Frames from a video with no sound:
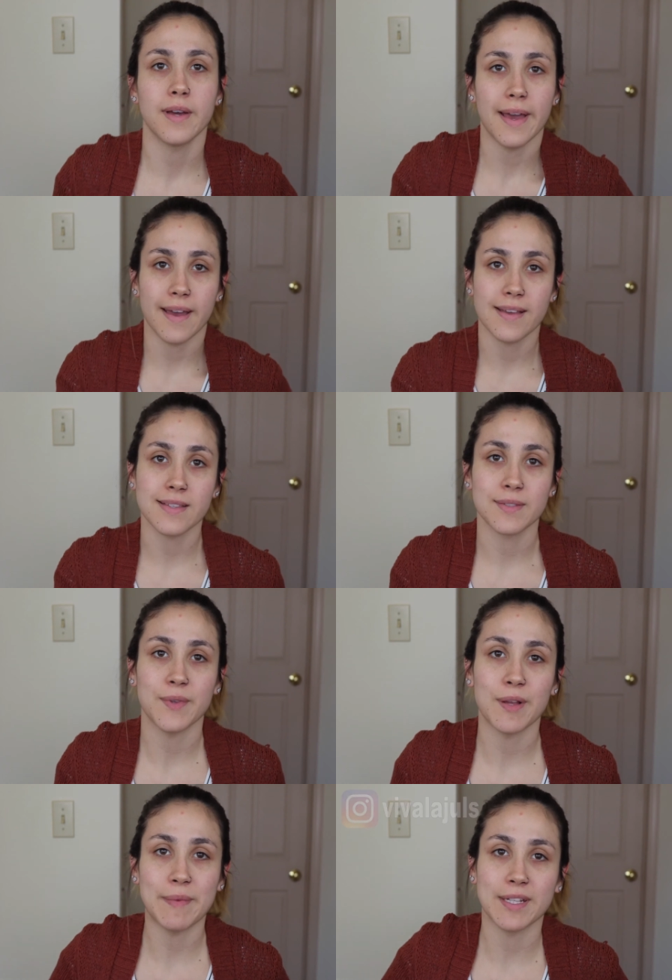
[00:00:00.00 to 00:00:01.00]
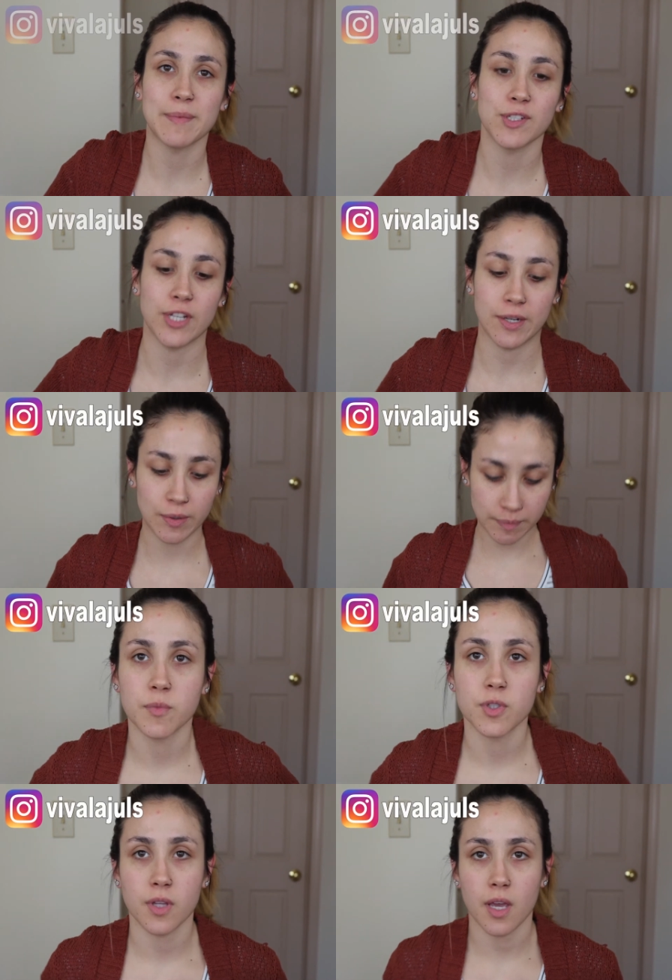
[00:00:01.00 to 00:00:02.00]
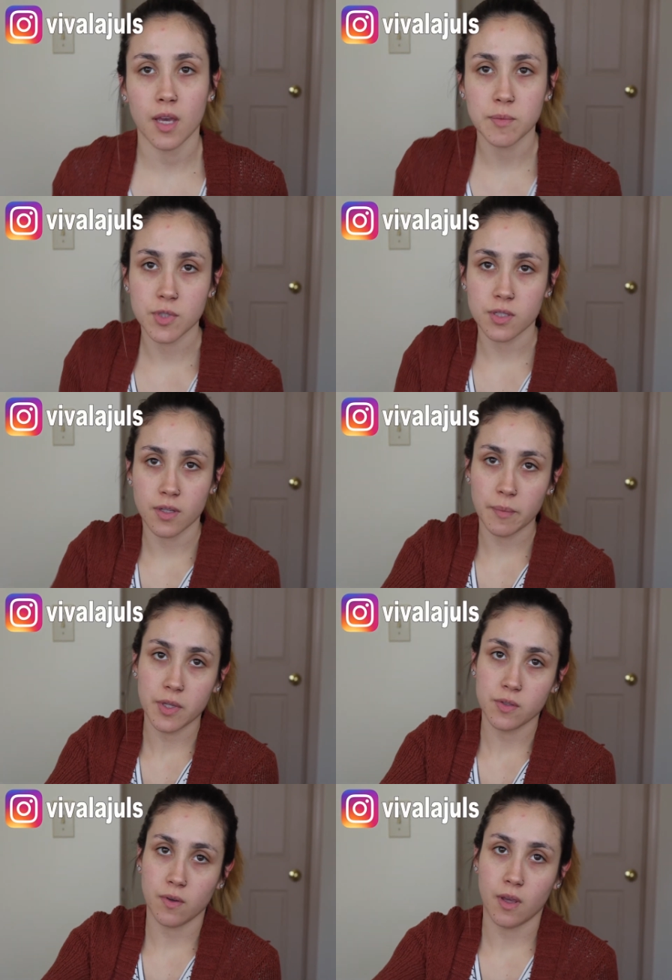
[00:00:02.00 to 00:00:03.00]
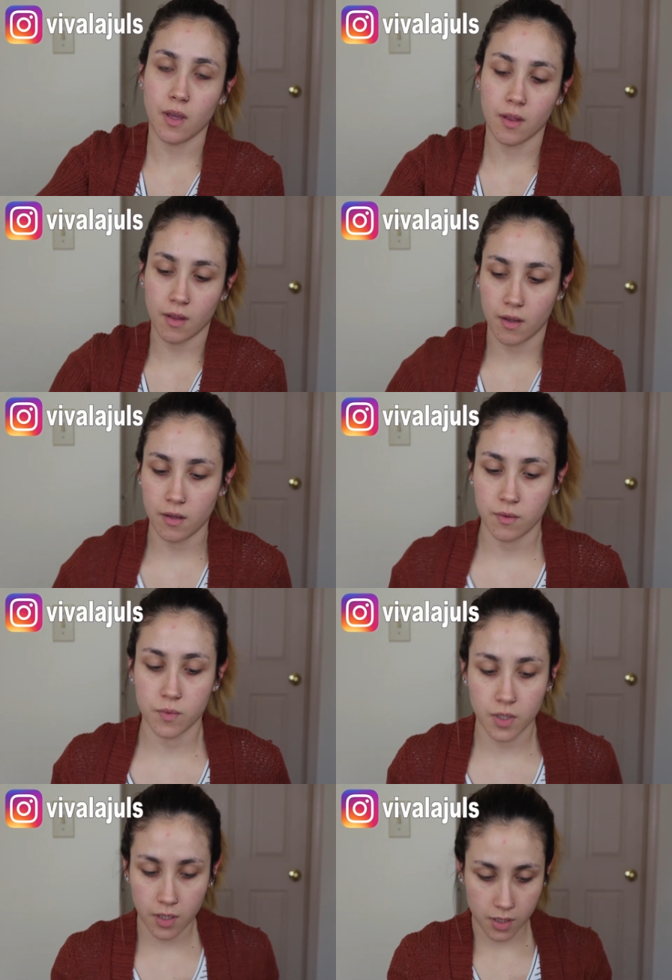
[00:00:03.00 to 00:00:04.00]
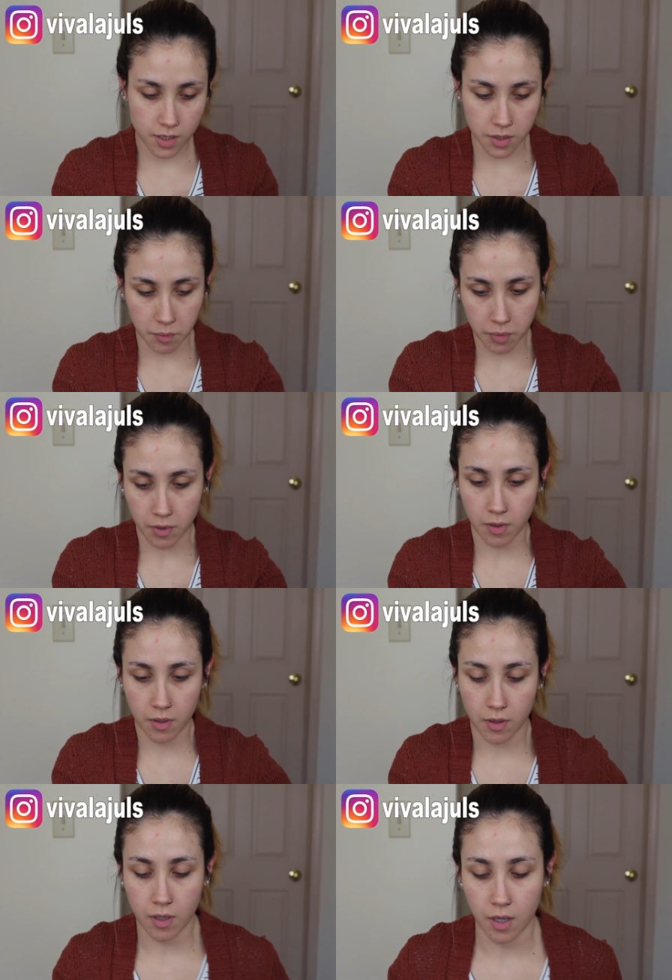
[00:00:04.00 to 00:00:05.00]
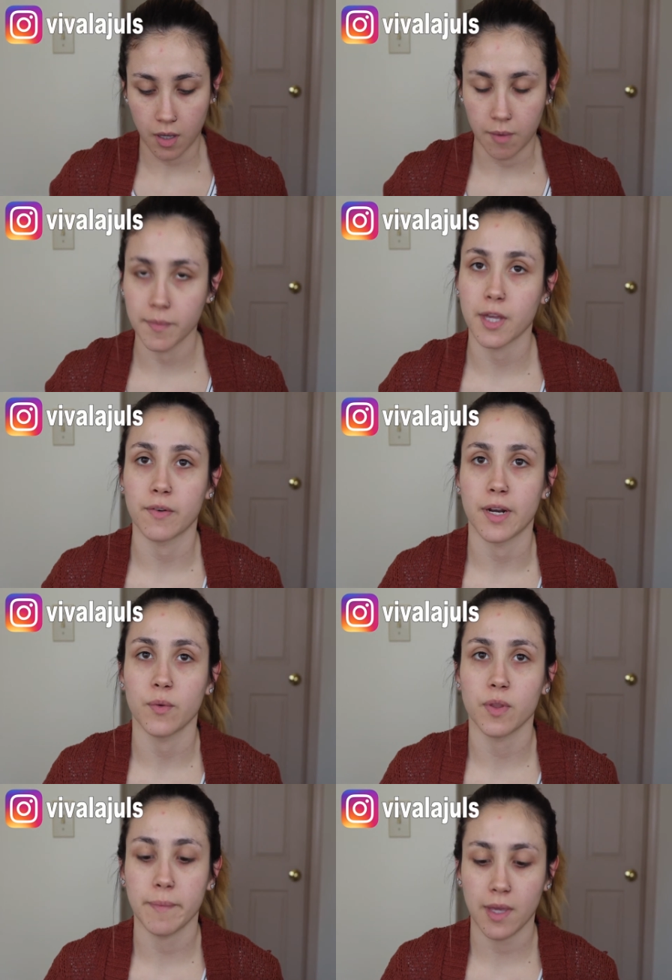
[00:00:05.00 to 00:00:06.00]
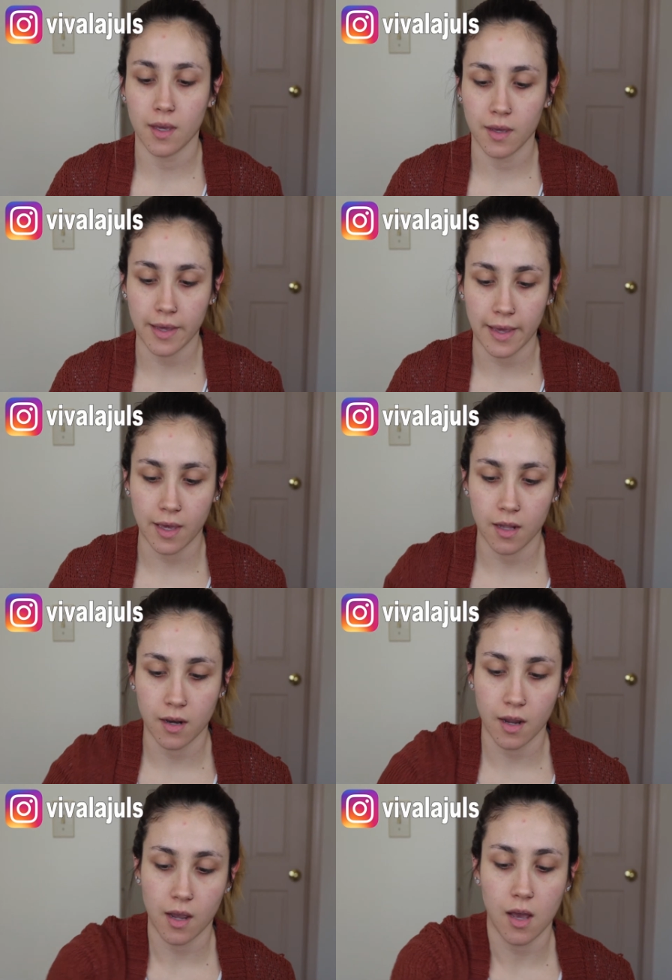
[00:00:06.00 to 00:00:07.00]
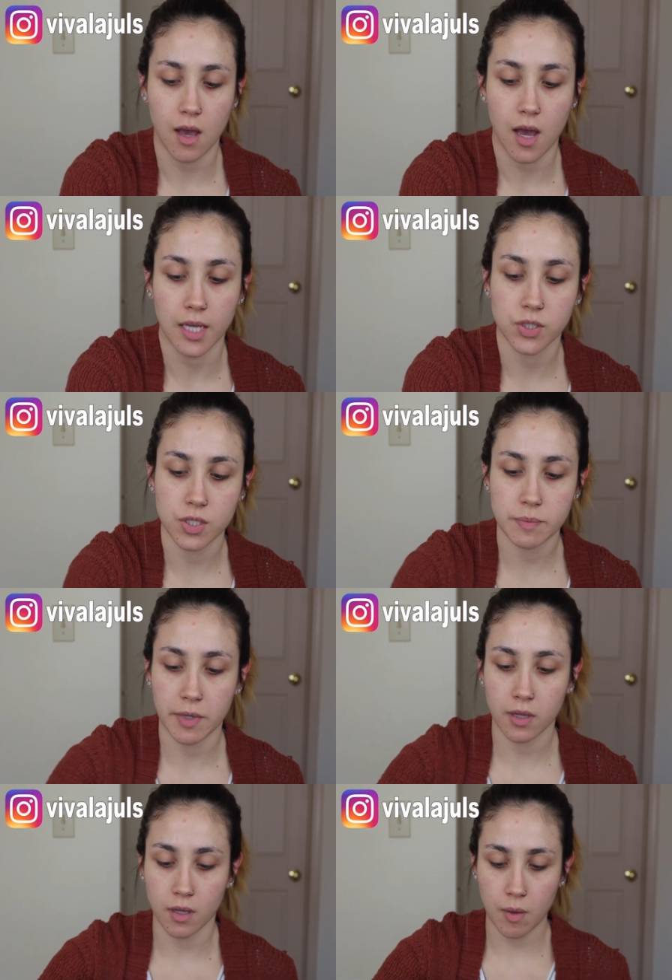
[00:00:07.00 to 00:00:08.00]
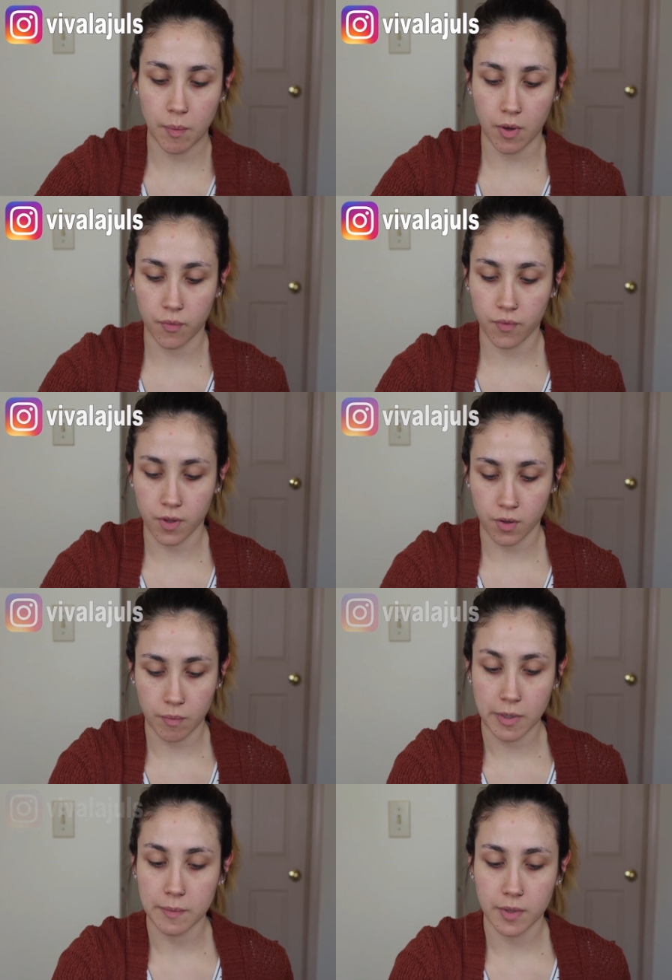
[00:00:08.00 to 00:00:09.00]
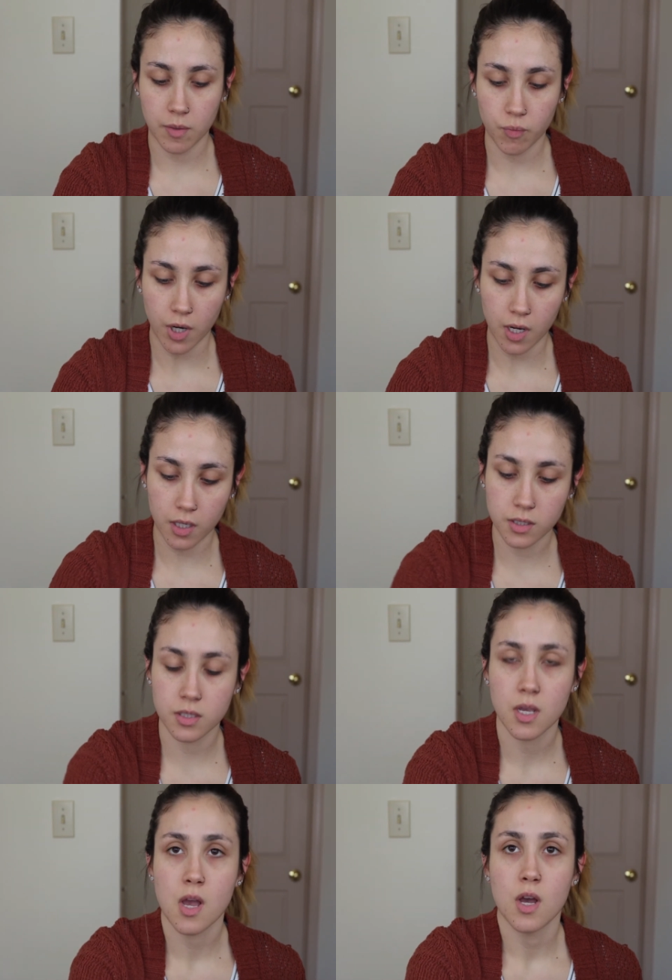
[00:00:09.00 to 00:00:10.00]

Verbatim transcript: Hi guys, welcome back to my channel. Today I'm just gonna be doing a really simple um, get ready with me and I just picked up a few Maybelline products.